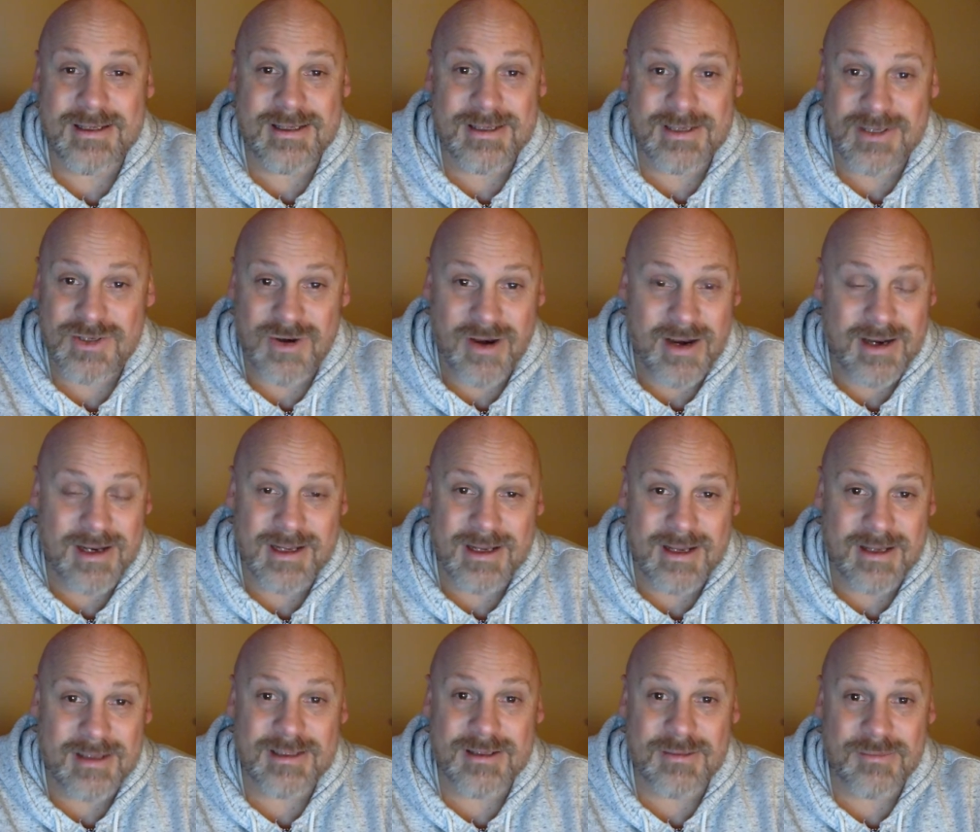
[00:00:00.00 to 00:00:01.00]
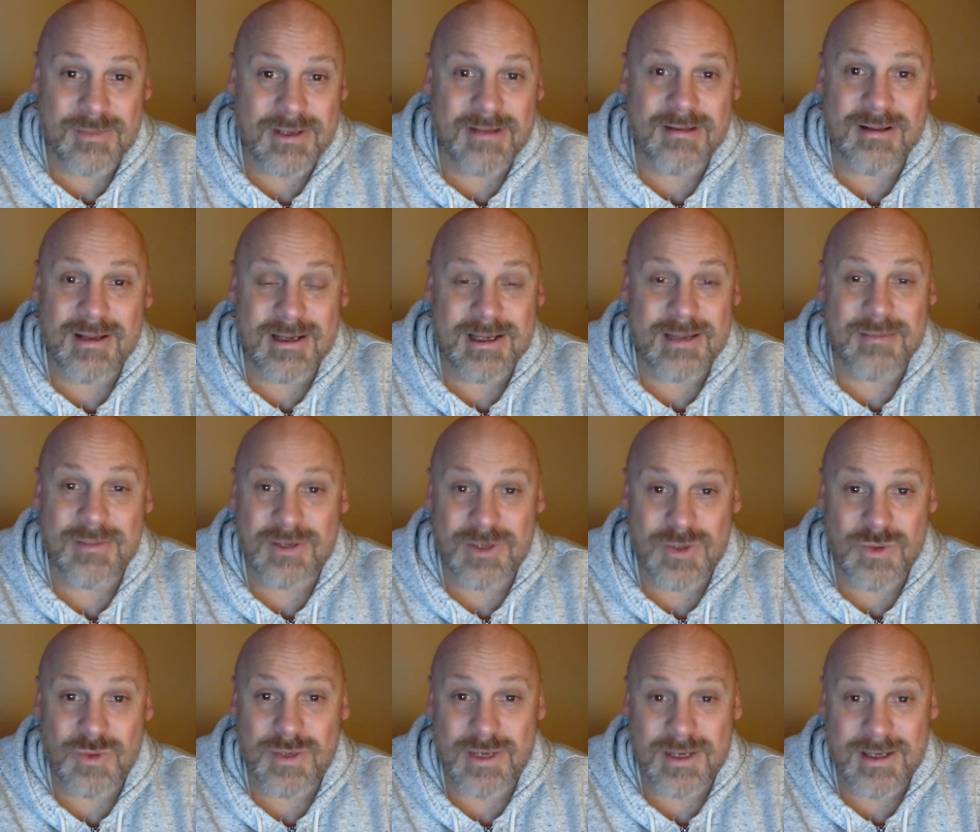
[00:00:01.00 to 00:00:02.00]
He's training us to be like him and
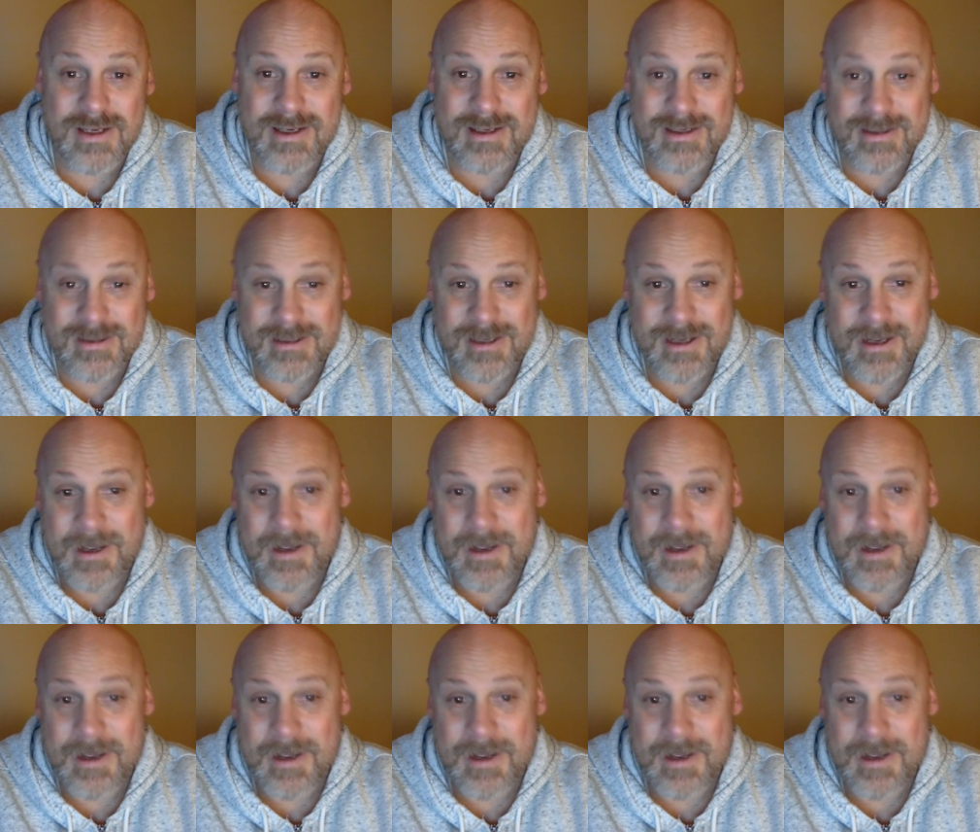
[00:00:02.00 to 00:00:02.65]
do what he does.